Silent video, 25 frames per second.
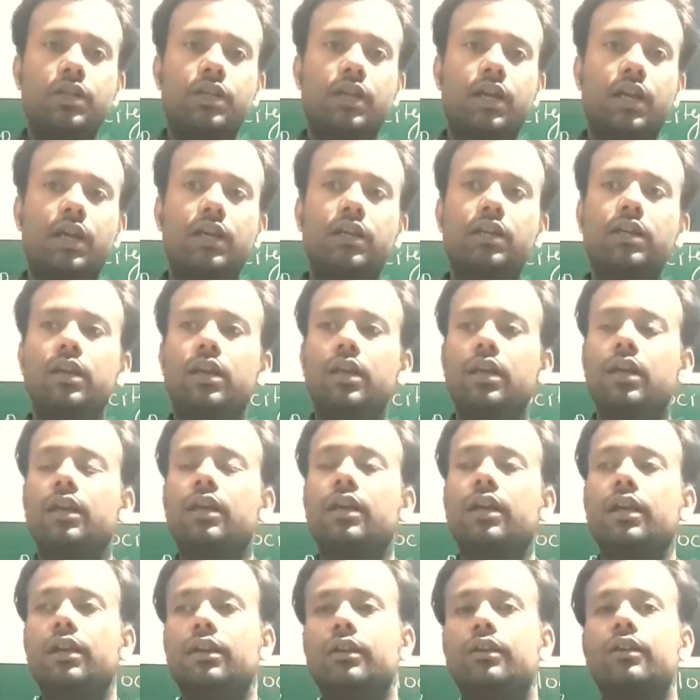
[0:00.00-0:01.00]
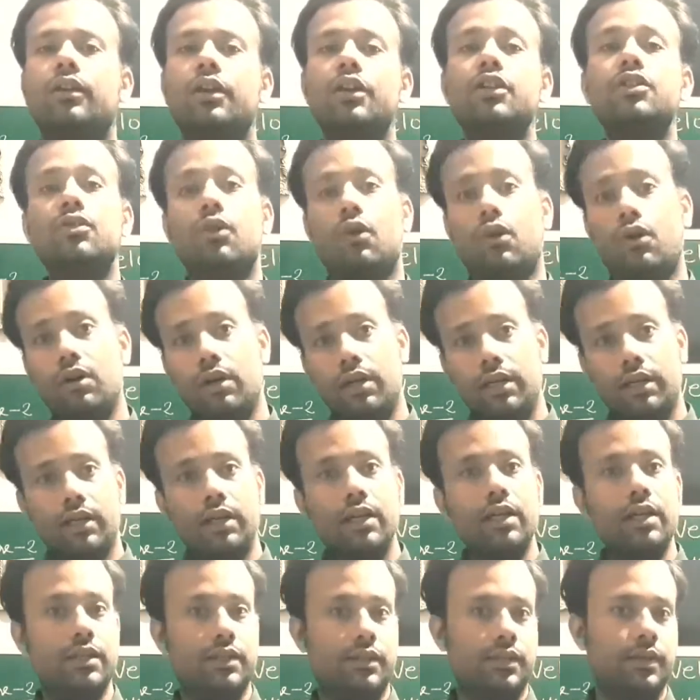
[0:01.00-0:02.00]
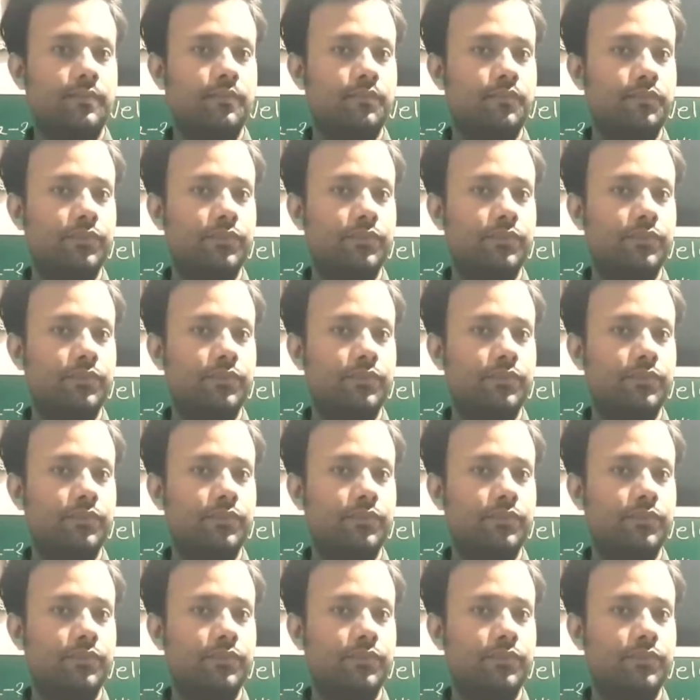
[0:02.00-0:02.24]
can increase or decrease.